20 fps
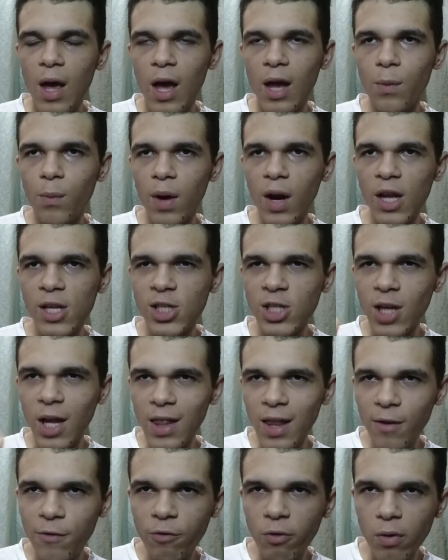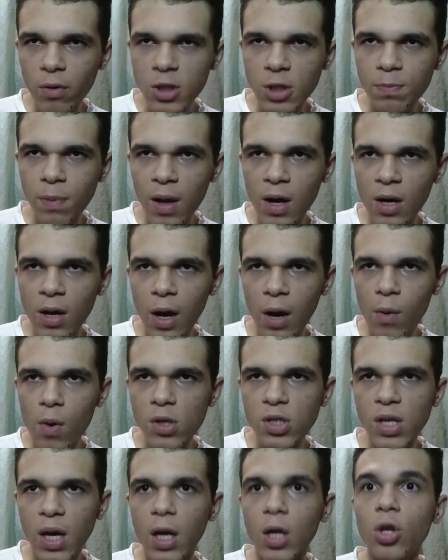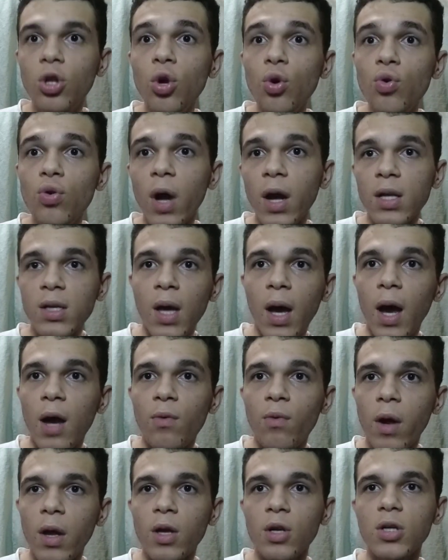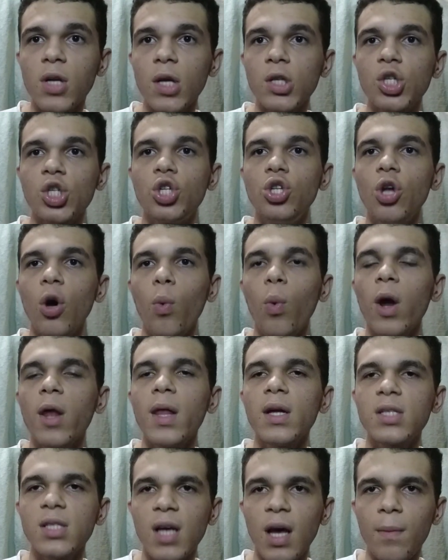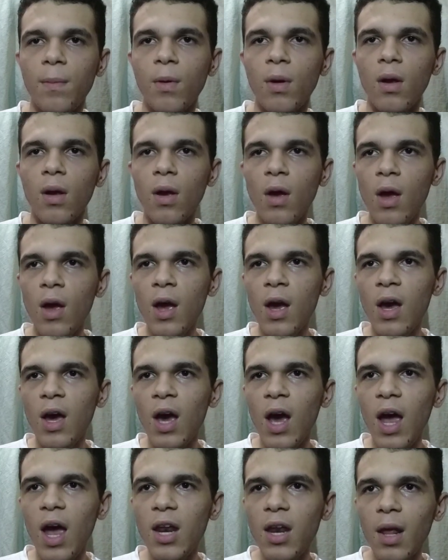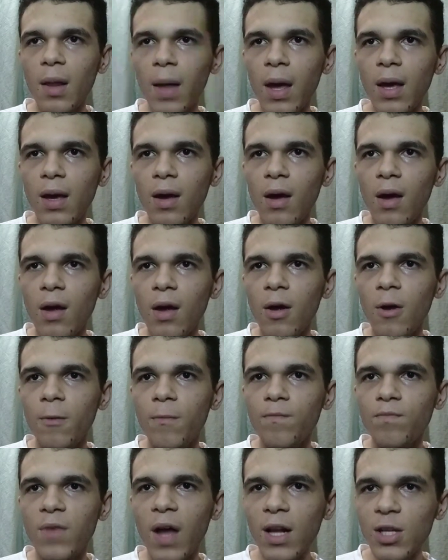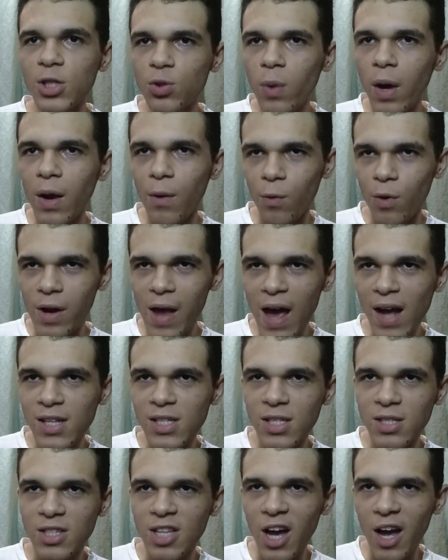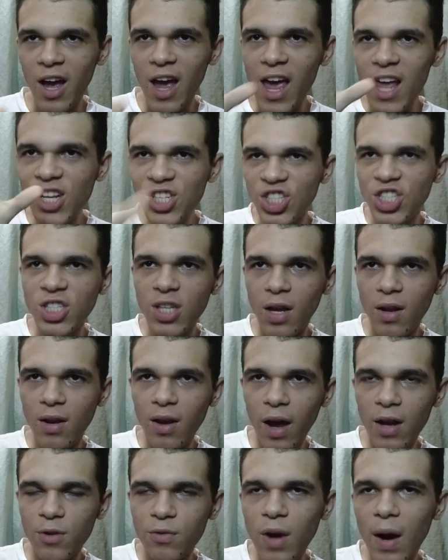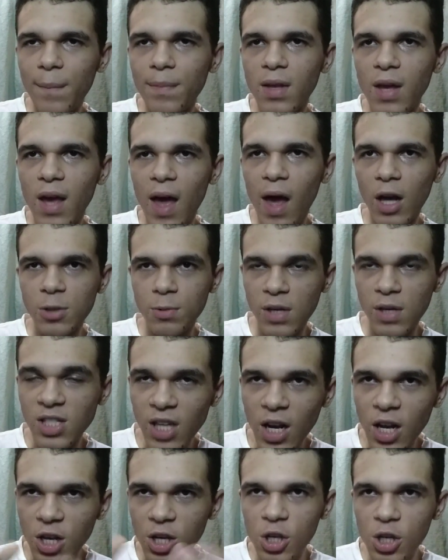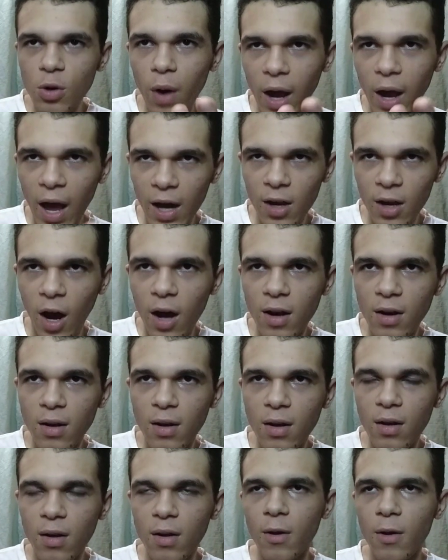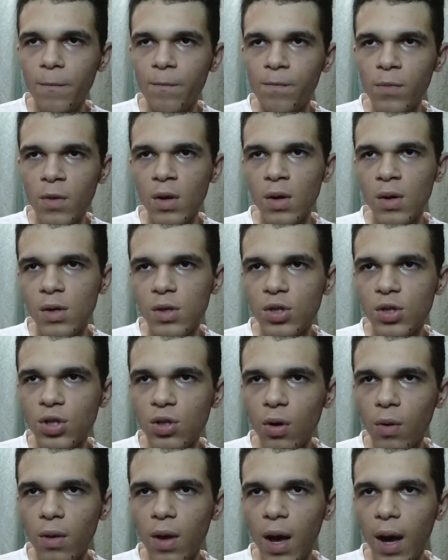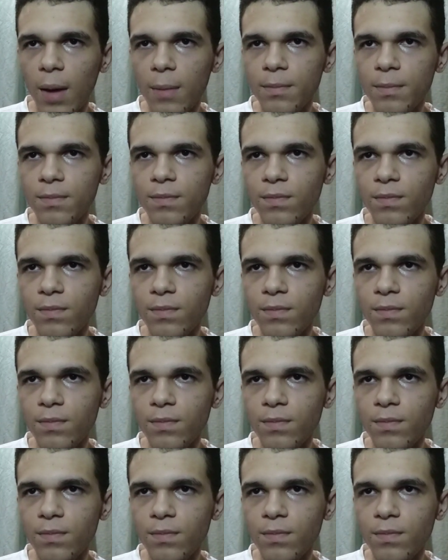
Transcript: And when I saw that forwards pattern, I was like, dude, I tied record. There's no way that's happening. And then like, that's why I react the instant I grabbed the X because I knew I had gotten it. So yeah.